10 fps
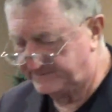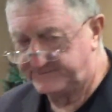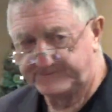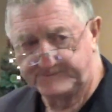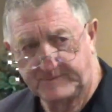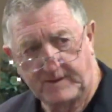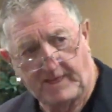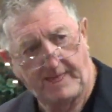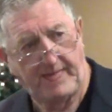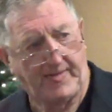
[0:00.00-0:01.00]

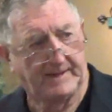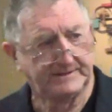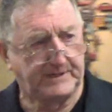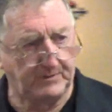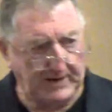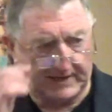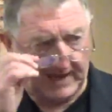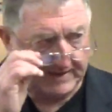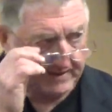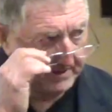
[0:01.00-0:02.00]
Amen. we
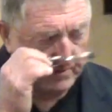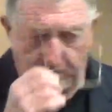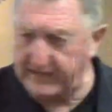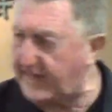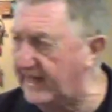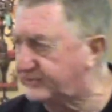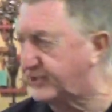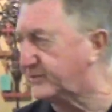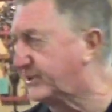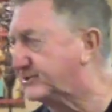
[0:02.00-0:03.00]
get we can't
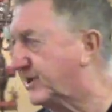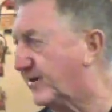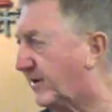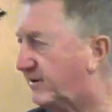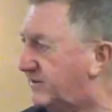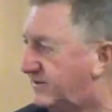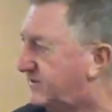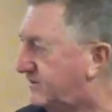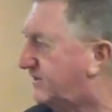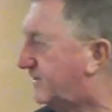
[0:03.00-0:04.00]
judge each other.
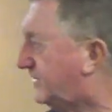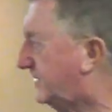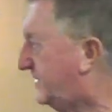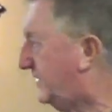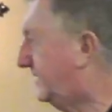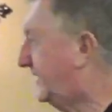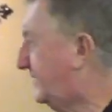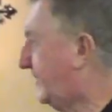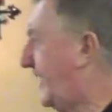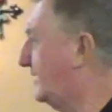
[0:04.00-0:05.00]

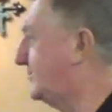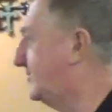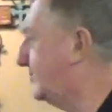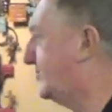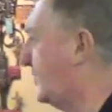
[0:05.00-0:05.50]
We can't judge each